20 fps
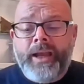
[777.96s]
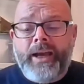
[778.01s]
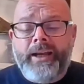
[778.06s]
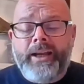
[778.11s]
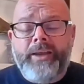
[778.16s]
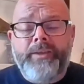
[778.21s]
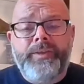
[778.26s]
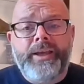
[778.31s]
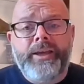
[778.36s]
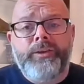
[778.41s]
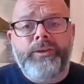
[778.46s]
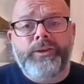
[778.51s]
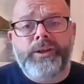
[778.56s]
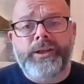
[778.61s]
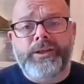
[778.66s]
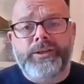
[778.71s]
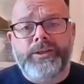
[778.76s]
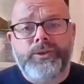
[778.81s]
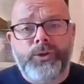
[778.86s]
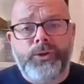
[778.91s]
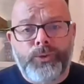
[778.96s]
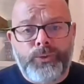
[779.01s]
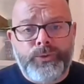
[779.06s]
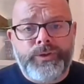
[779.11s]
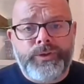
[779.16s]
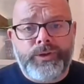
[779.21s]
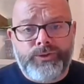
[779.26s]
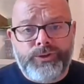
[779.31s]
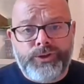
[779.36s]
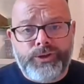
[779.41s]
And I think that it's
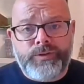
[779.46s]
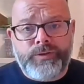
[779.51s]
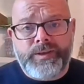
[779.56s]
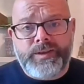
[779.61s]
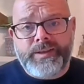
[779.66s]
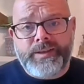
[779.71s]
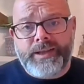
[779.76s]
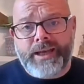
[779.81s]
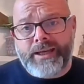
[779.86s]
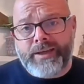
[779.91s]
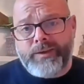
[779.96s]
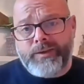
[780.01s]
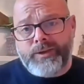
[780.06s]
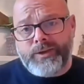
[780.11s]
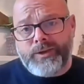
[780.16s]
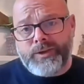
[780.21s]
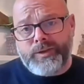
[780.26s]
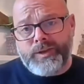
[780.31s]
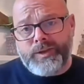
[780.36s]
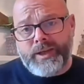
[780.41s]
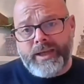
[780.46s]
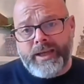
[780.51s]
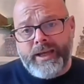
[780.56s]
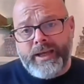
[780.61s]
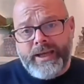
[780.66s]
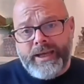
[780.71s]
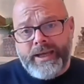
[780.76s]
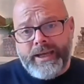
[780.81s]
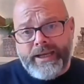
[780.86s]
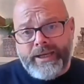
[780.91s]
also true to say that the
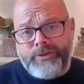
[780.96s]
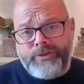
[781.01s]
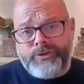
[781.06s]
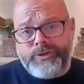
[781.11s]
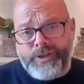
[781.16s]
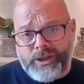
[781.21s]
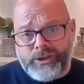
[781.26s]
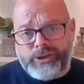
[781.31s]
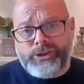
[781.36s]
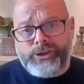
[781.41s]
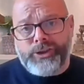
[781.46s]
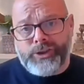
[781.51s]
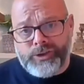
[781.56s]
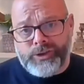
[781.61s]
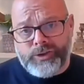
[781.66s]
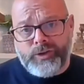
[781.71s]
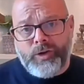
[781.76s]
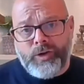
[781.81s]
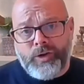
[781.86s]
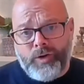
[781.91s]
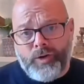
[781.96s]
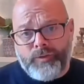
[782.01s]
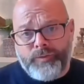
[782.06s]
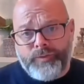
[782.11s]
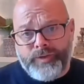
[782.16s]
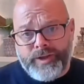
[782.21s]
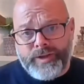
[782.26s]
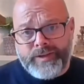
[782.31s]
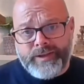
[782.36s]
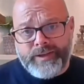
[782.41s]
introduction
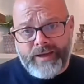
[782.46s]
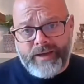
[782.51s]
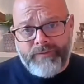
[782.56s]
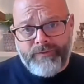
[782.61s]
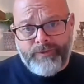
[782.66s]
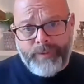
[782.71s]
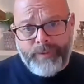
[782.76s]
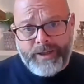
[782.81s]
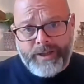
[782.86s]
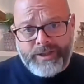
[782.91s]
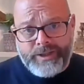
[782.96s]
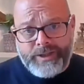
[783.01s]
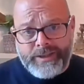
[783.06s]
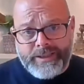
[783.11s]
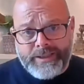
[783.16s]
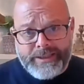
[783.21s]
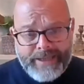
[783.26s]
of this information